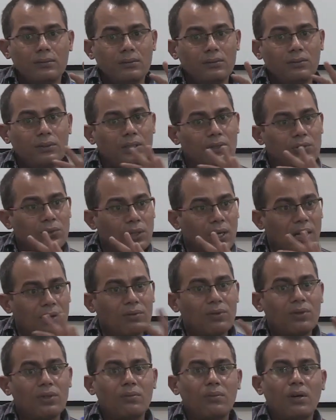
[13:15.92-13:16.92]
We do
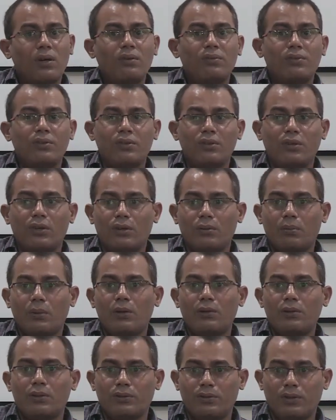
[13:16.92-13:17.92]
have good
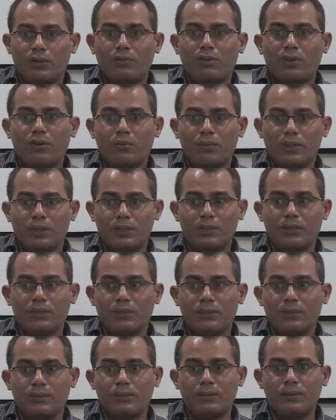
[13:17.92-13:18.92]
amount of information,
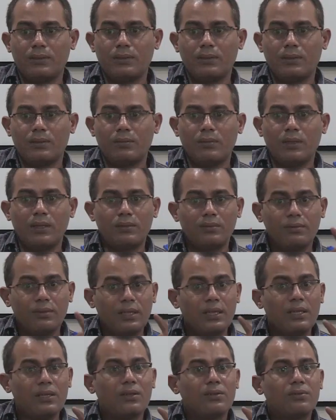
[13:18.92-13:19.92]
but
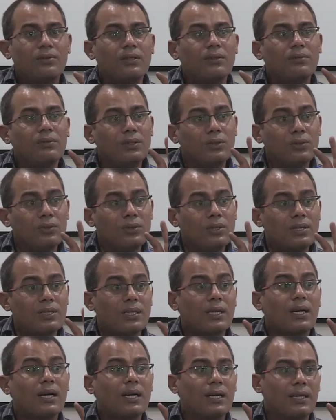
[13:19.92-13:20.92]
very often we don't
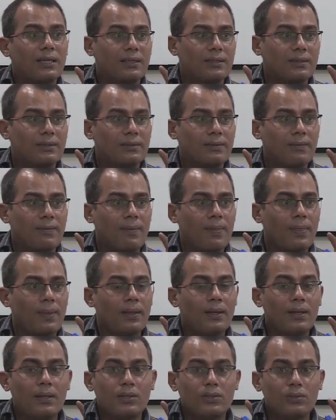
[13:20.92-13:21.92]
try it.
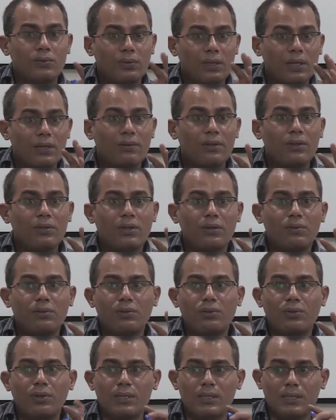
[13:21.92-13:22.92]
So whenever you have
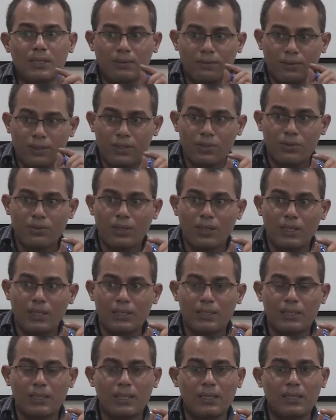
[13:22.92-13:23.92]
the question, first you
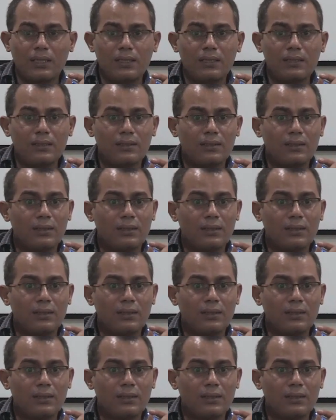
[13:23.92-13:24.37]
understand it,